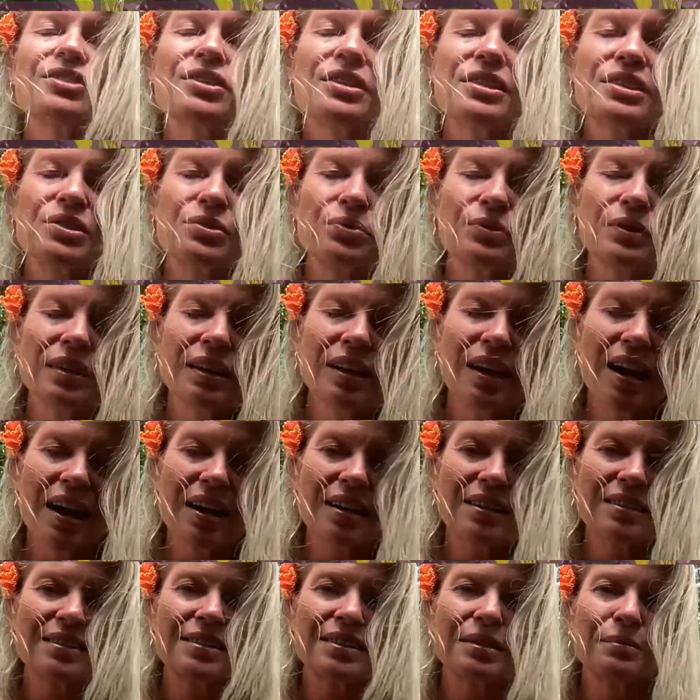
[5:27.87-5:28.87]
Just
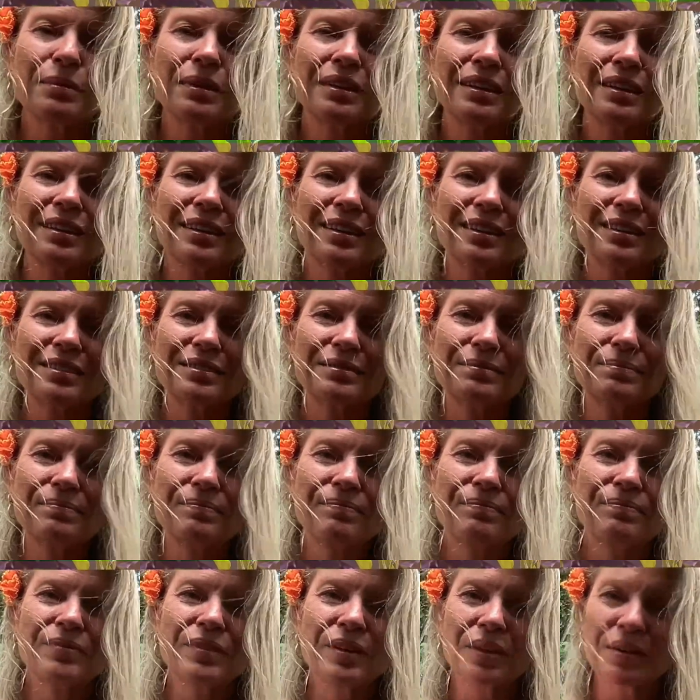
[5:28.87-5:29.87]
relax them a little.
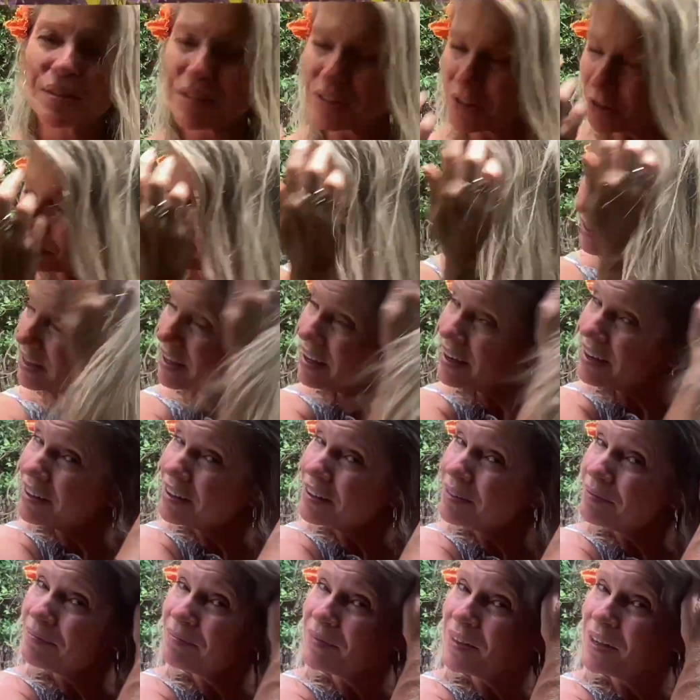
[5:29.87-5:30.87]
They'll still be
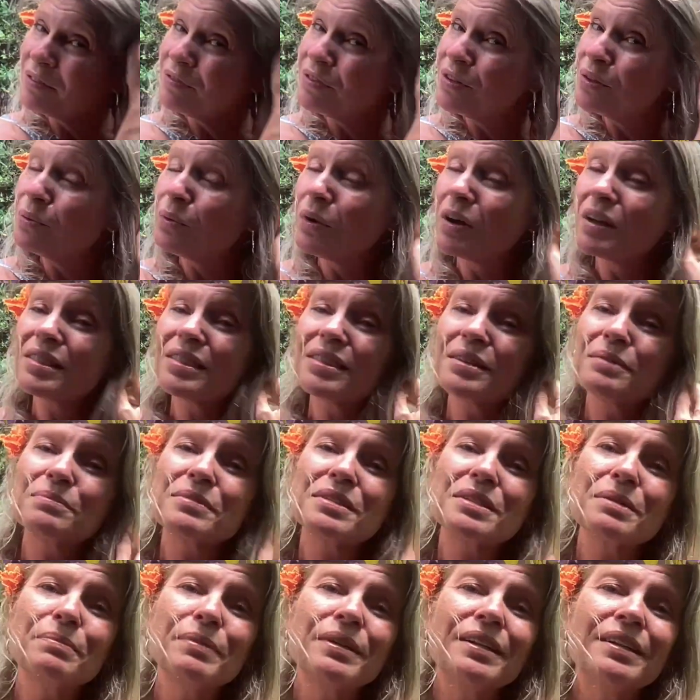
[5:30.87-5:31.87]
there if you want
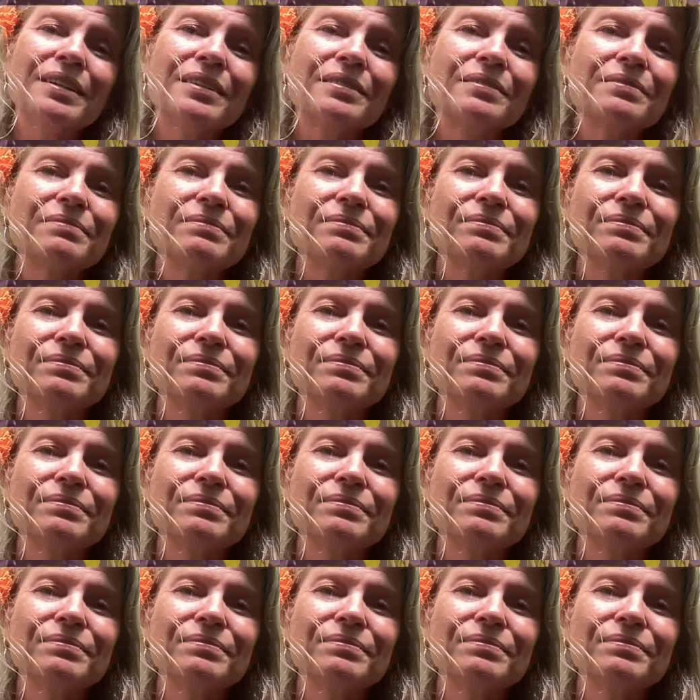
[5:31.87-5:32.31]
them to be.